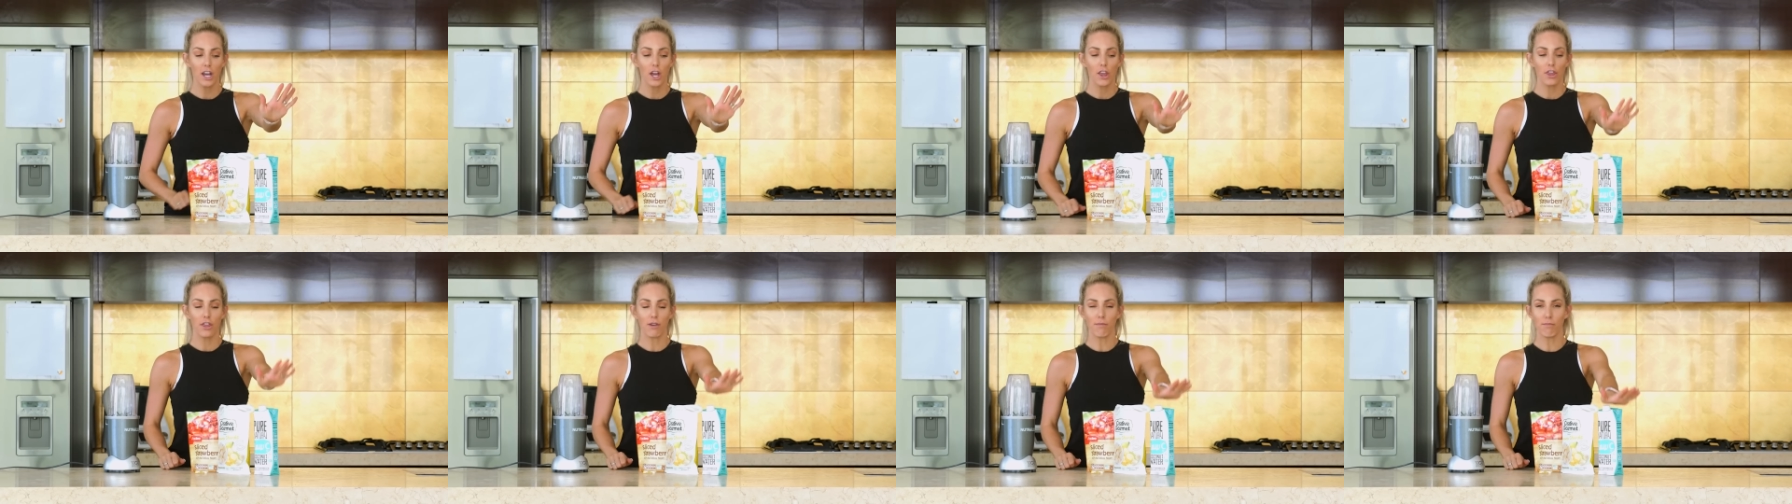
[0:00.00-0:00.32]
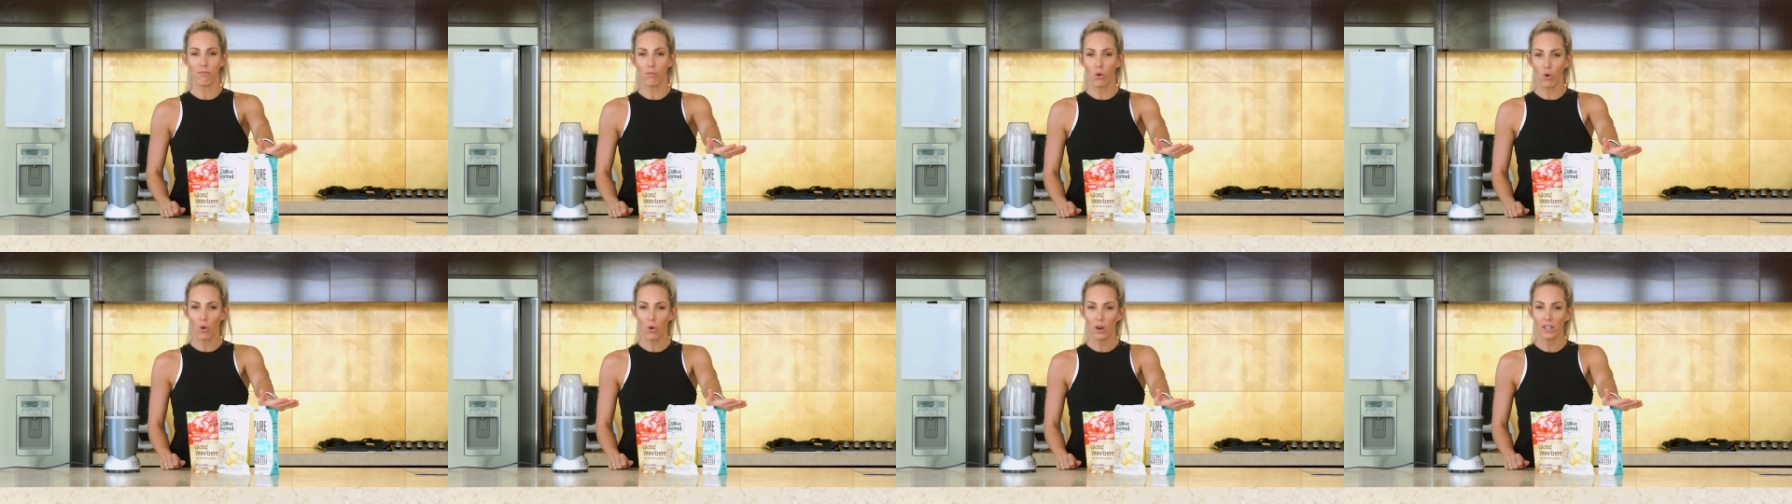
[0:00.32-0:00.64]
The
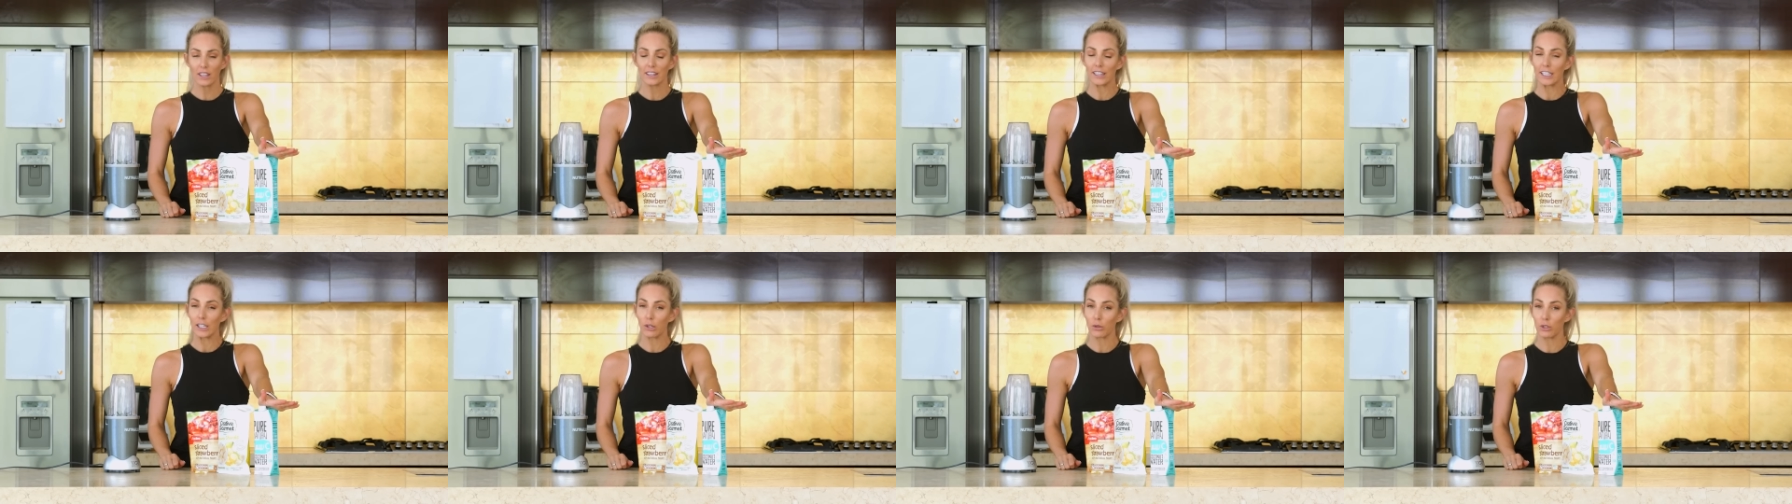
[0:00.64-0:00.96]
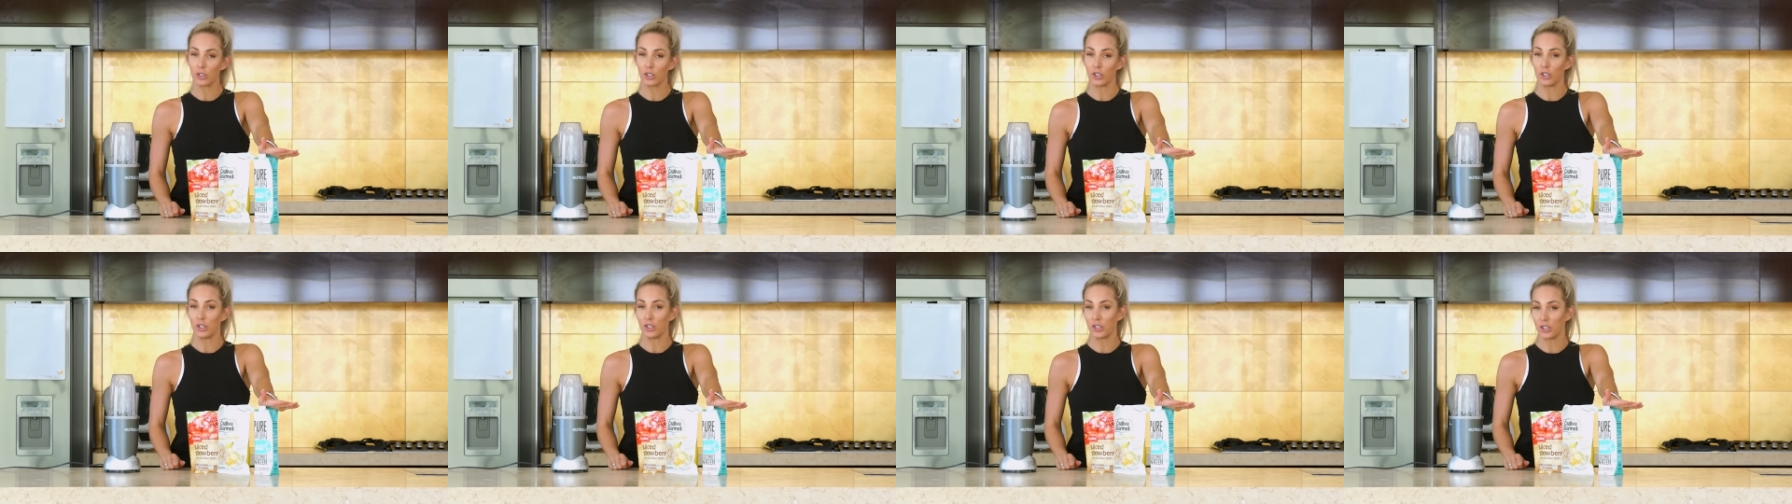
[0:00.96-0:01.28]
more
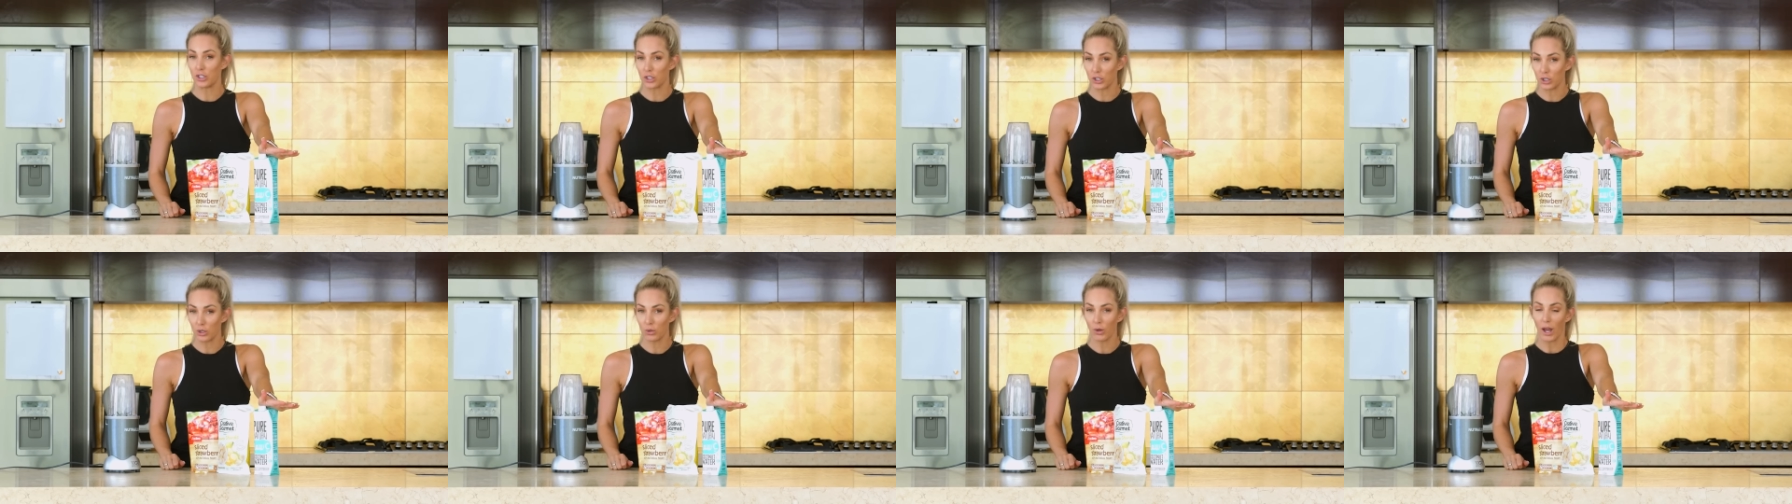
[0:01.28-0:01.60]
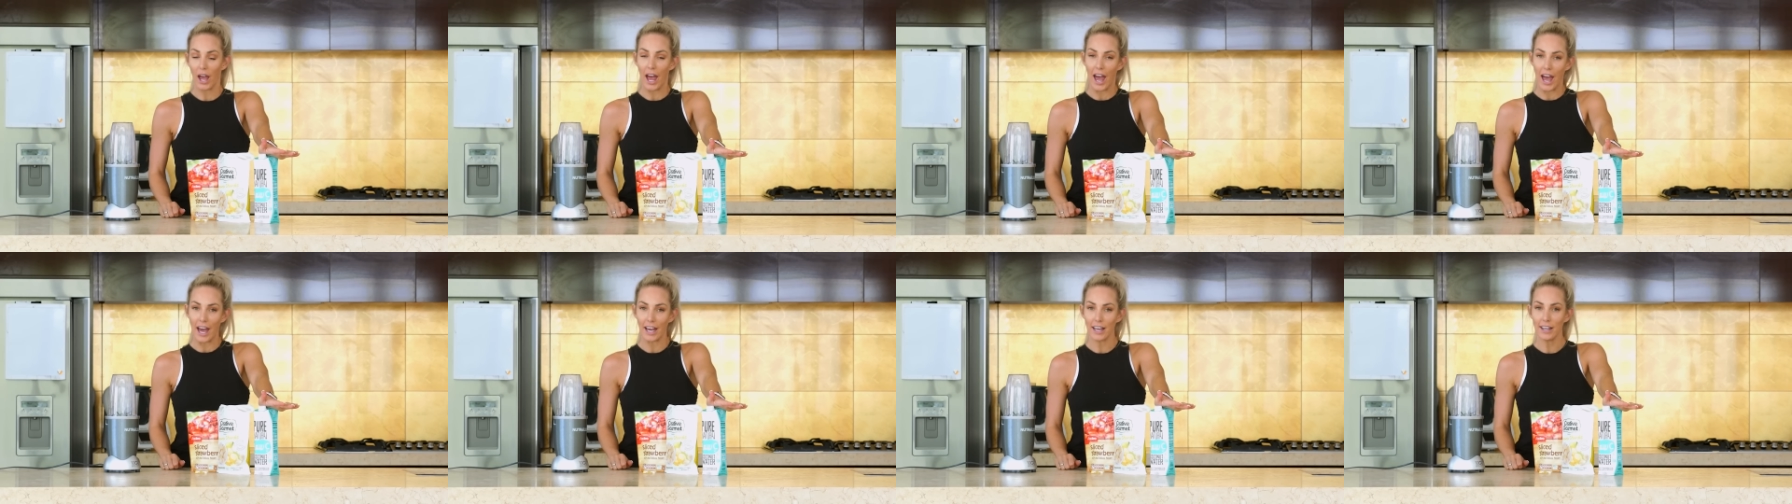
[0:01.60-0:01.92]
liquid you do
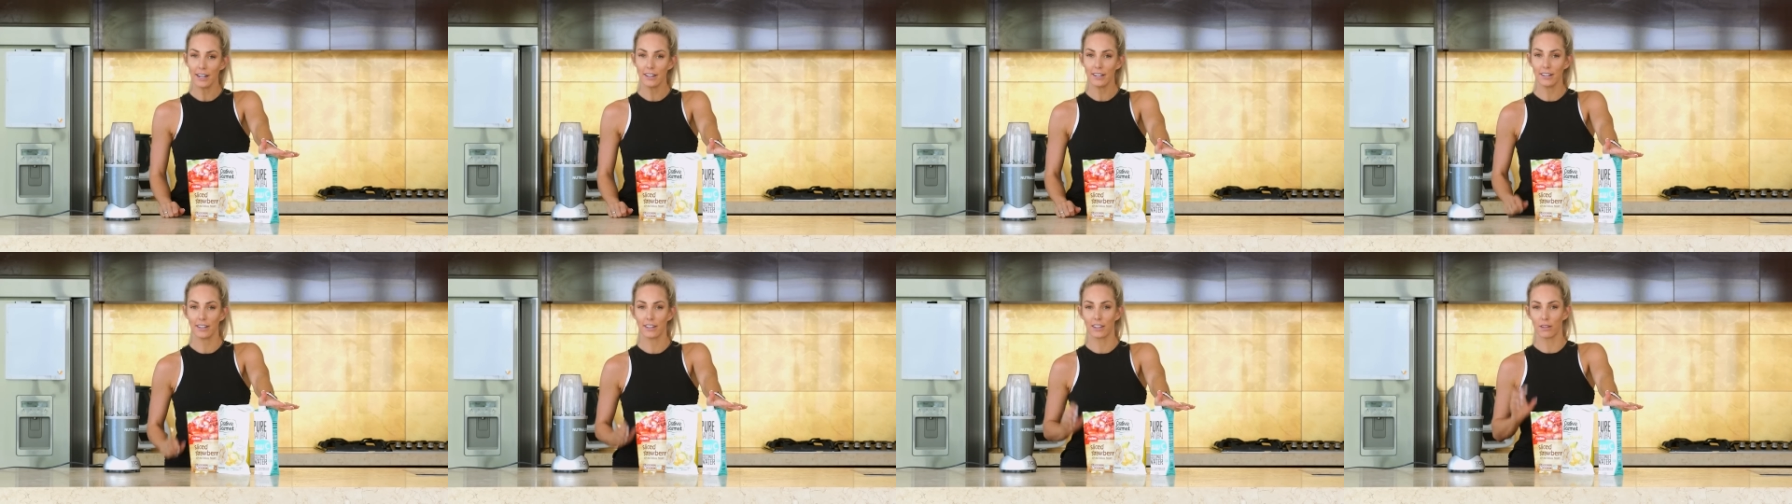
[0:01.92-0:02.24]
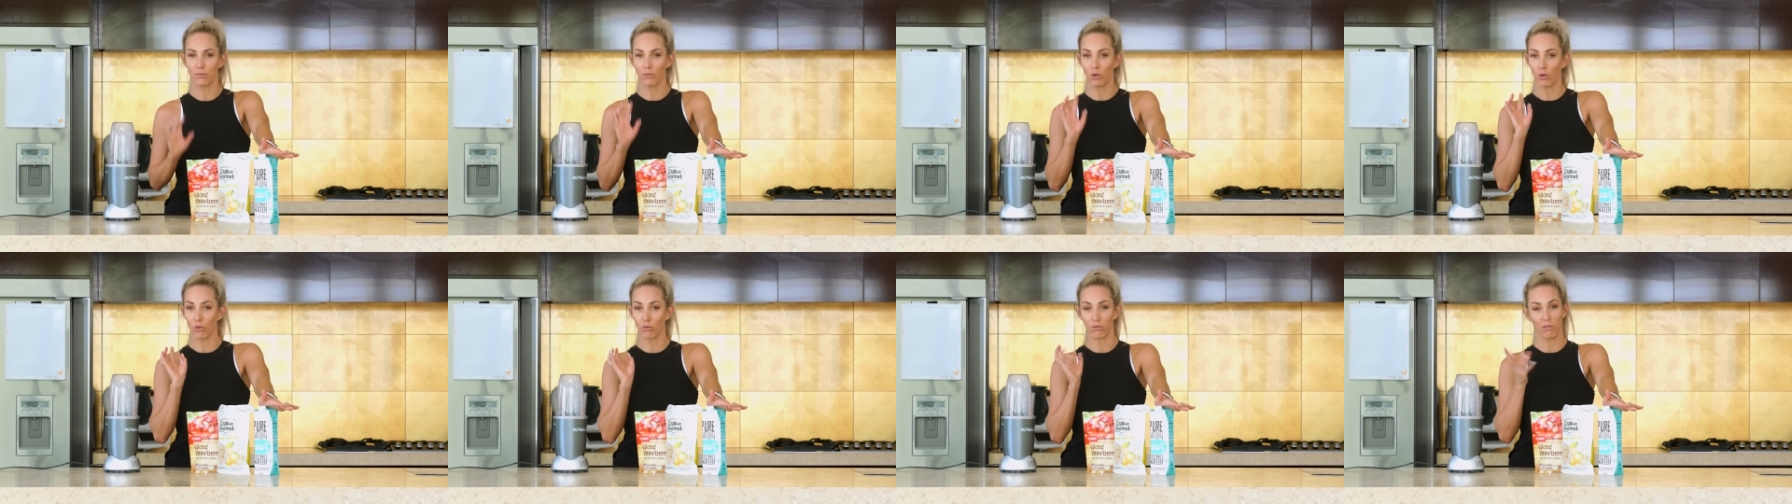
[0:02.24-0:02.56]
add, the
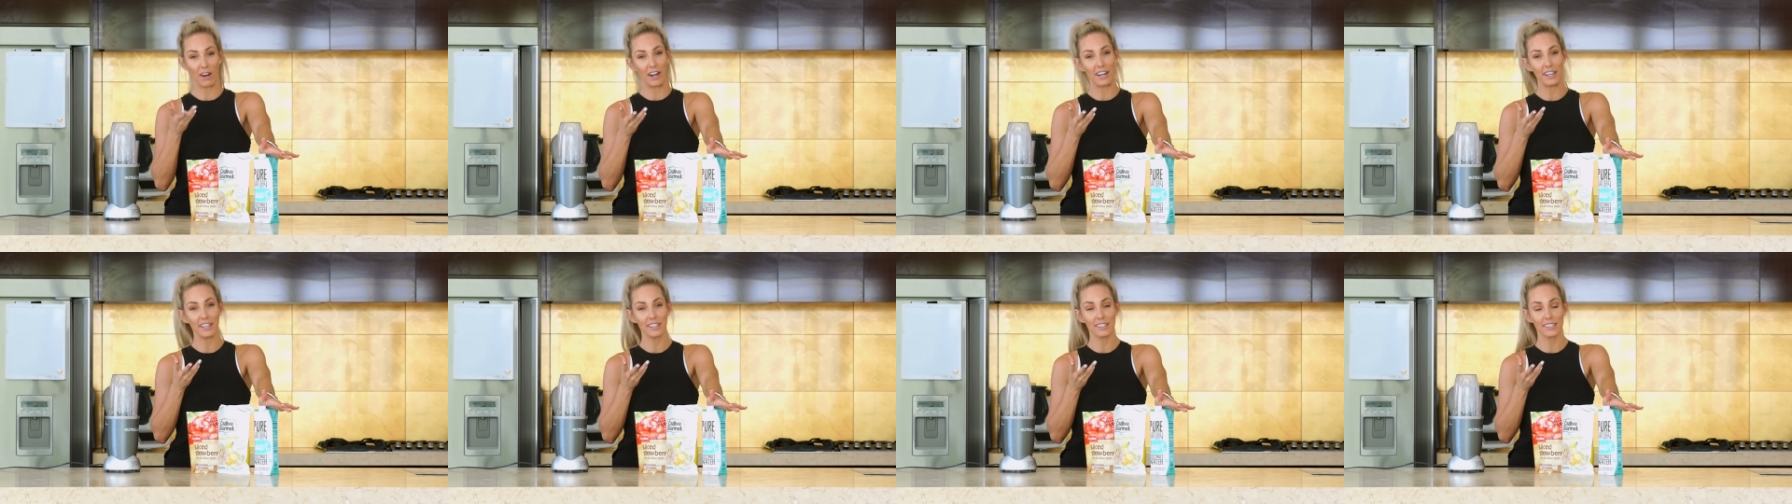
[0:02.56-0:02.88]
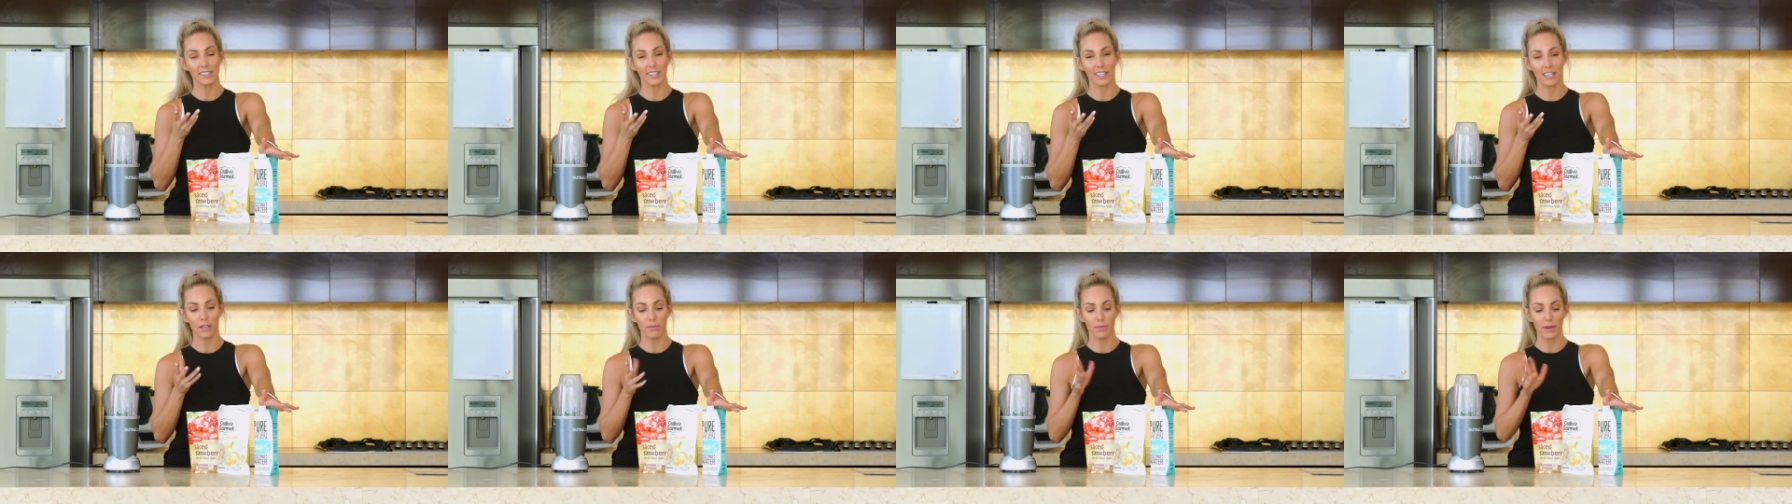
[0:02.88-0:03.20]
more runny
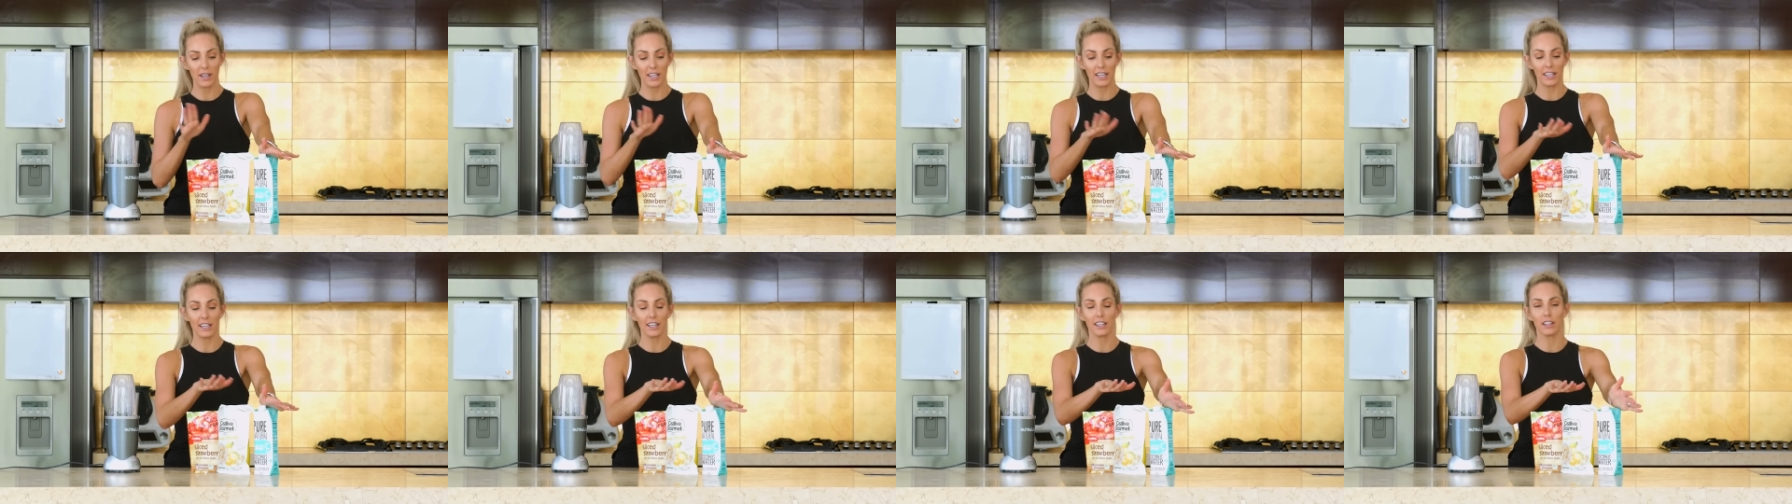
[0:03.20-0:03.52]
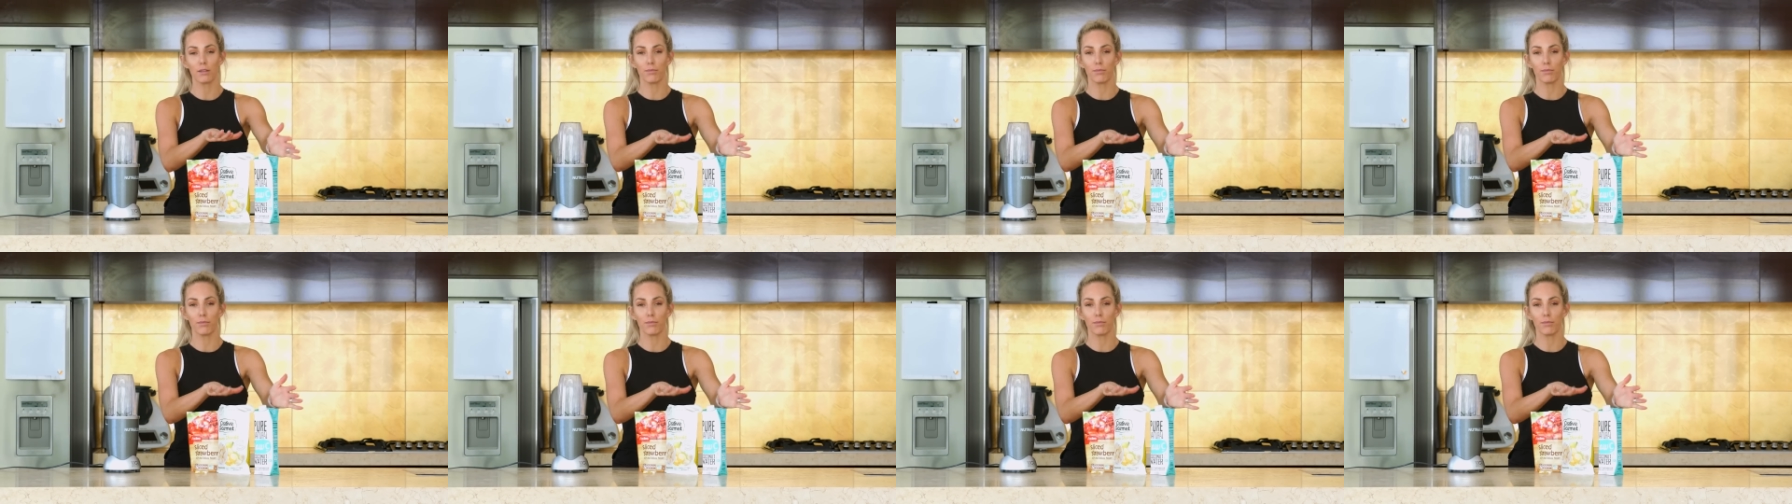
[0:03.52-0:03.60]
it's gonna be.